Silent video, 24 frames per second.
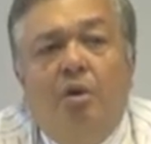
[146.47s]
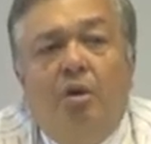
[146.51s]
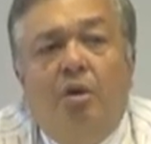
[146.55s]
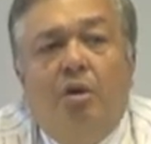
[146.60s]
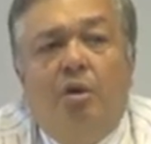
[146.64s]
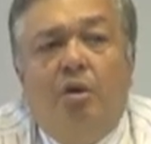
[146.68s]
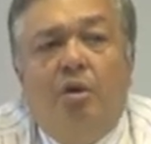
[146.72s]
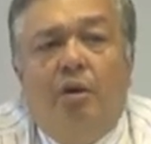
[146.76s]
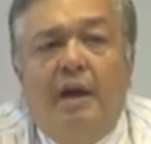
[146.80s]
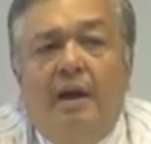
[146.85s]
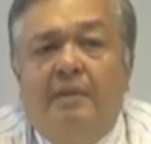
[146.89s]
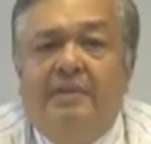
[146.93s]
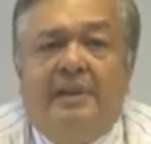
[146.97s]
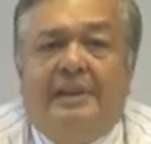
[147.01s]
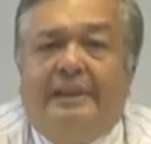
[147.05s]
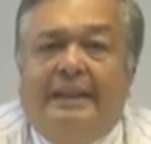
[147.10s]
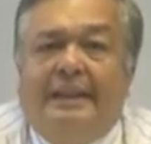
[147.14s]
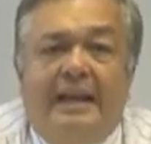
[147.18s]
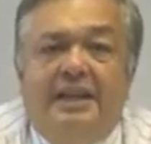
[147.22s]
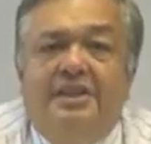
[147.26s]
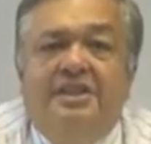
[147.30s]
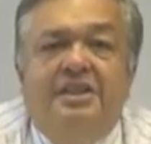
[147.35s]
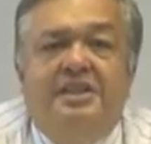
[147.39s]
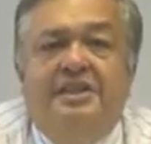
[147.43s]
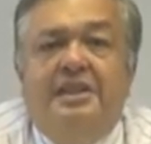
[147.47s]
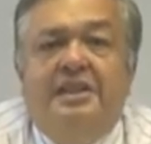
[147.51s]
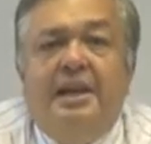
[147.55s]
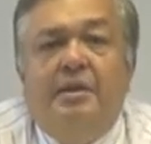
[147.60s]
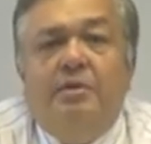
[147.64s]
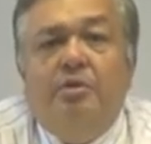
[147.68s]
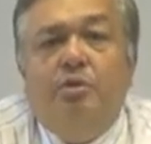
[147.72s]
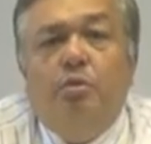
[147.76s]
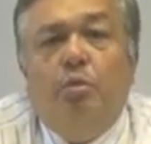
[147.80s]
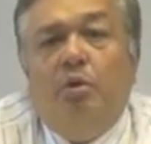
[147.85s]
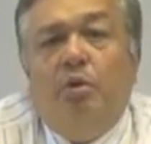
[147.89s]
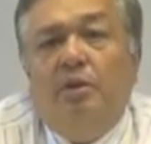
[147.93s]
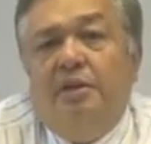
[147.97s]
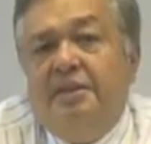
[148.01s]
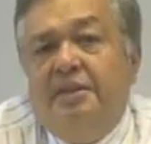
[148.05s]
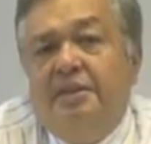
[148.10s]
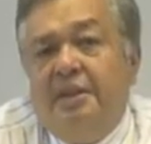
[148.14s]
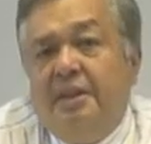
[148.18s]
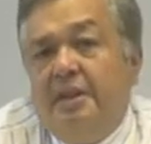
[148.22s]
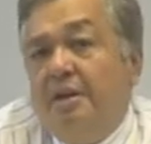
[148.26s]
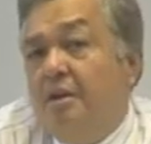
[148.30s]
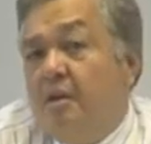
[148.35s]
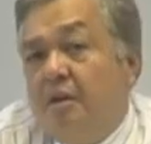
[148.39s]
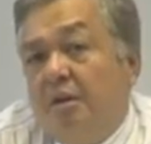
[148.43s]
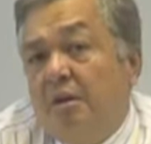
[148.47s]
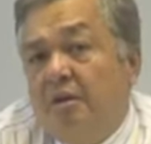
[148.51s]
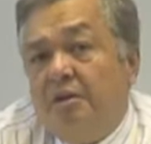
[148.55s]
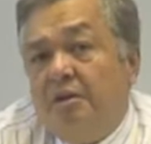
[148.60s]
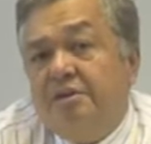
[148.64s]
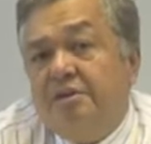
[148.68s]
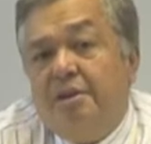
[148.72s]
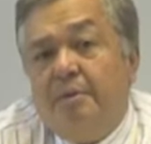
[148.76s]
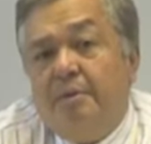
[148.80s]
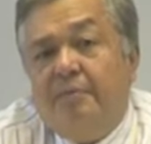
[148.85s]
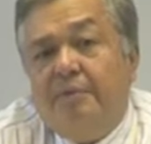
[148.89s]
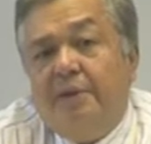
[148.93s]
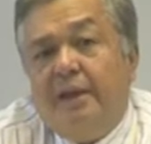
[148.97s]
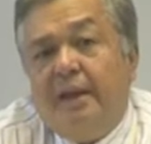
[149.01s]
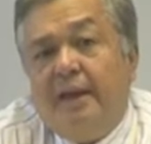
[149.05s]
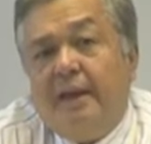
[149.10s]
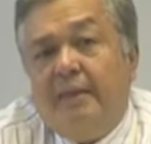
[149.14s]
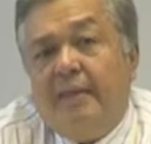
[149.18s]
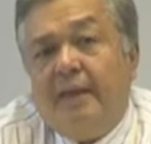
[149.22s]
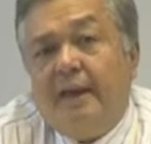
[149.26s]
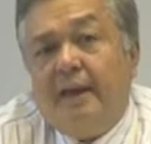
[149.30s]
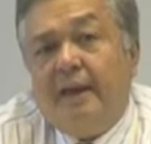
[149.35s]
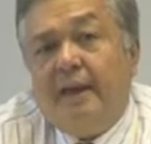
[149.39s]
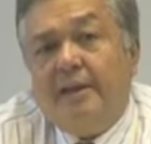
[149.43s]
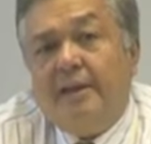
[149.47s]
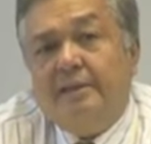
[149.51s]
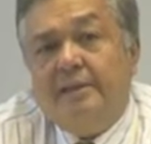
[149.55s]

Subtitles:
or having a lesser sound quality or something like that.